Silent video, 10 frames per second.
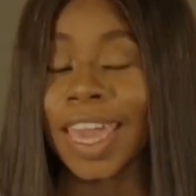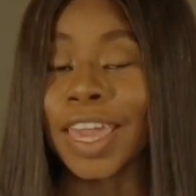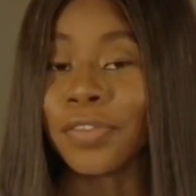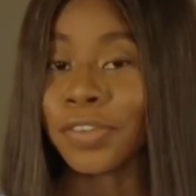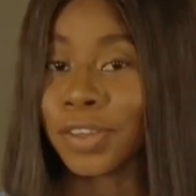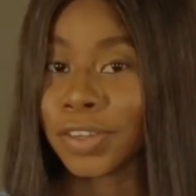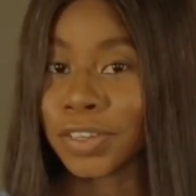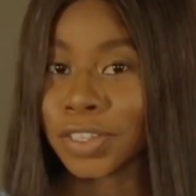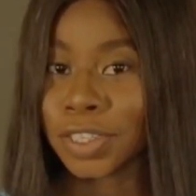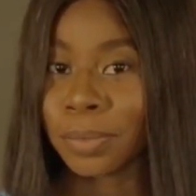If you
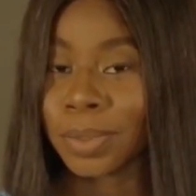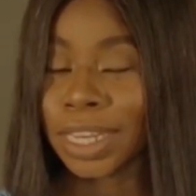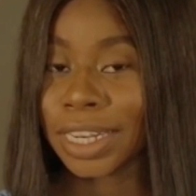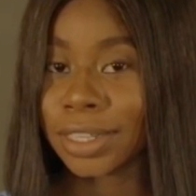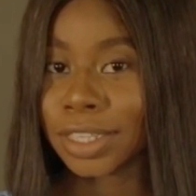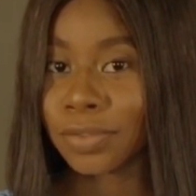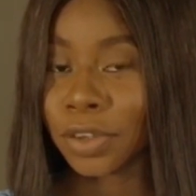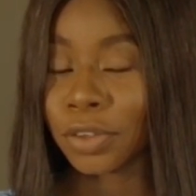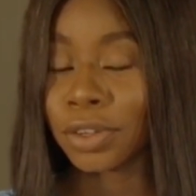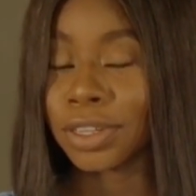learned something in this
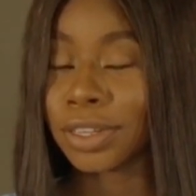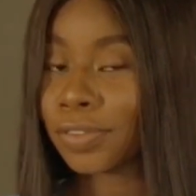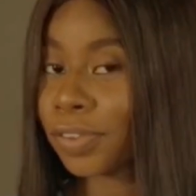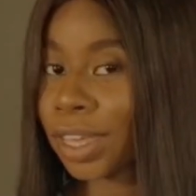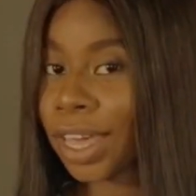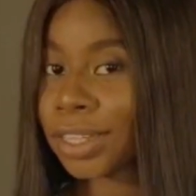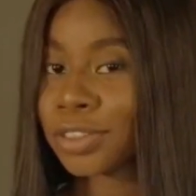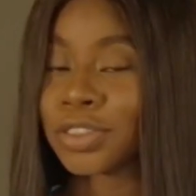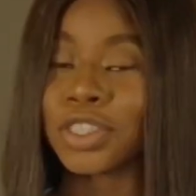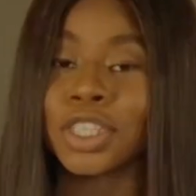video, don't forget
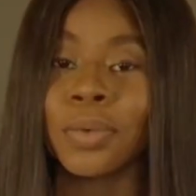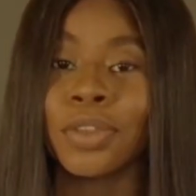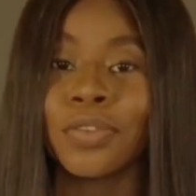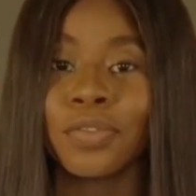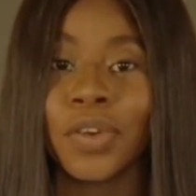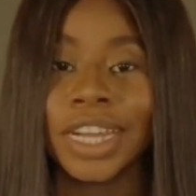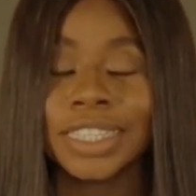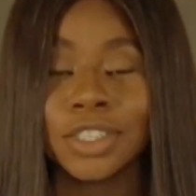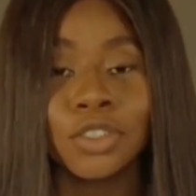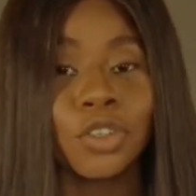to share with a
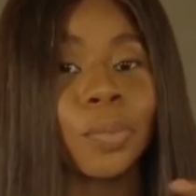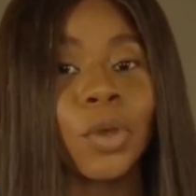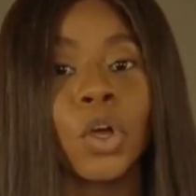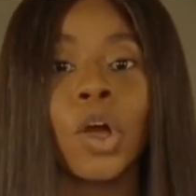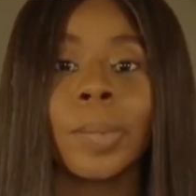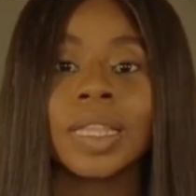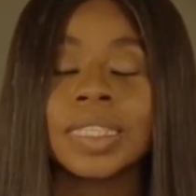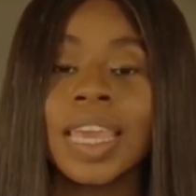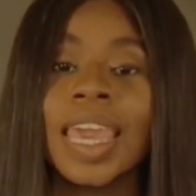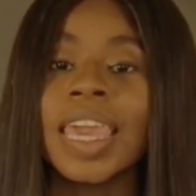friend. Drop your
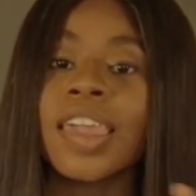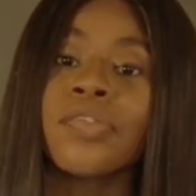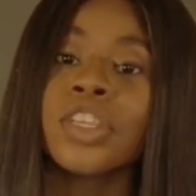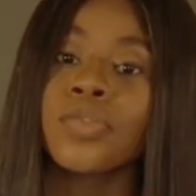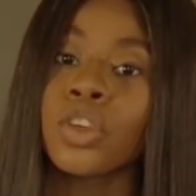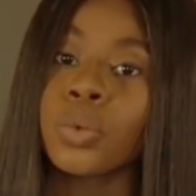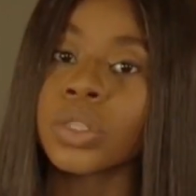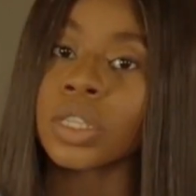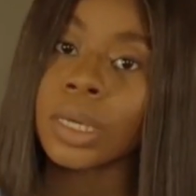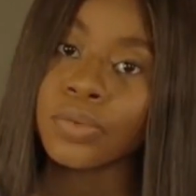comments if this video
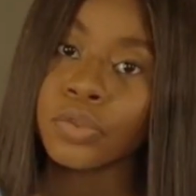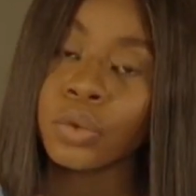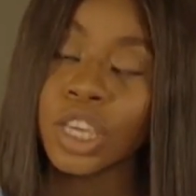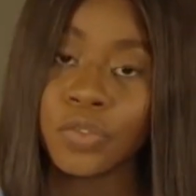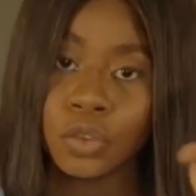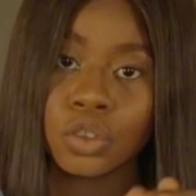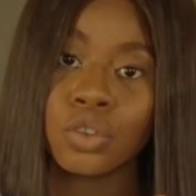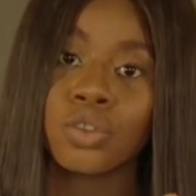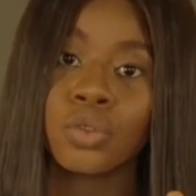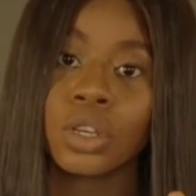was helpful. If you're
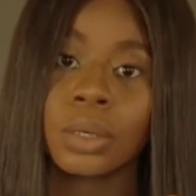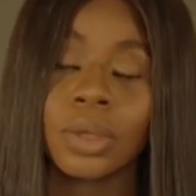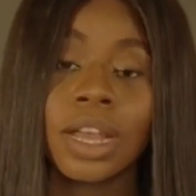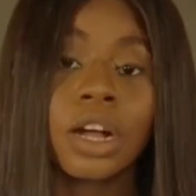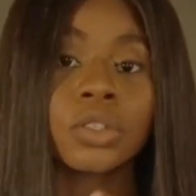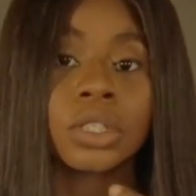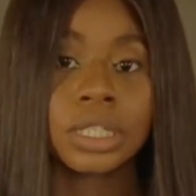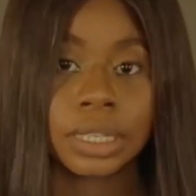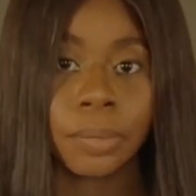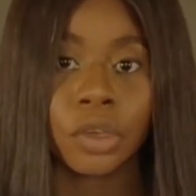still struggling with how to
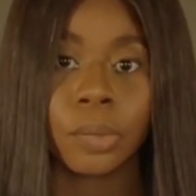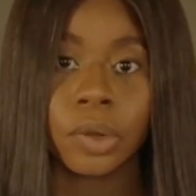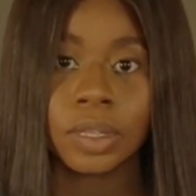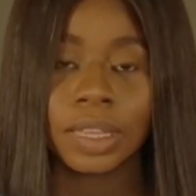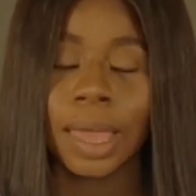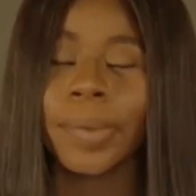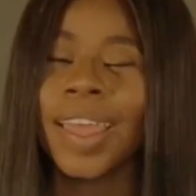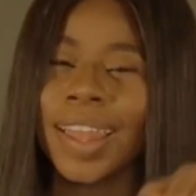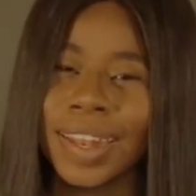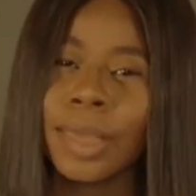determine your body type,
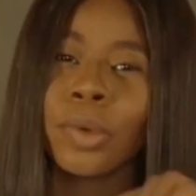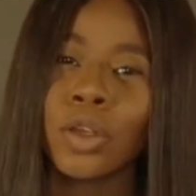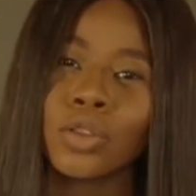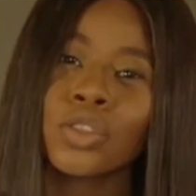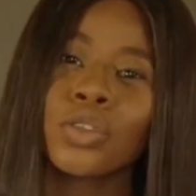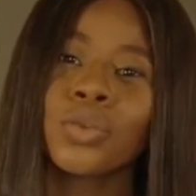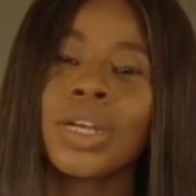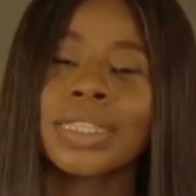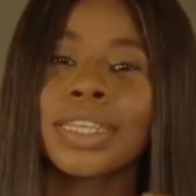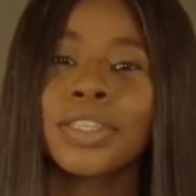let me also know
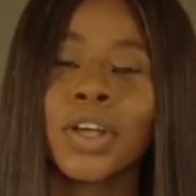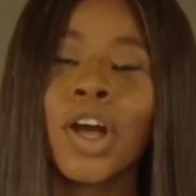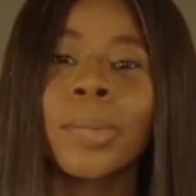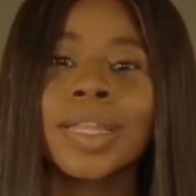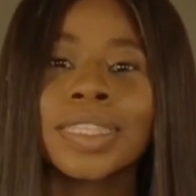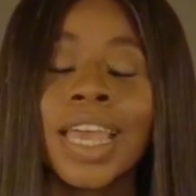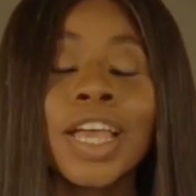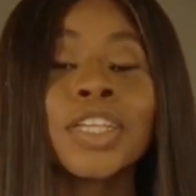that in the comments.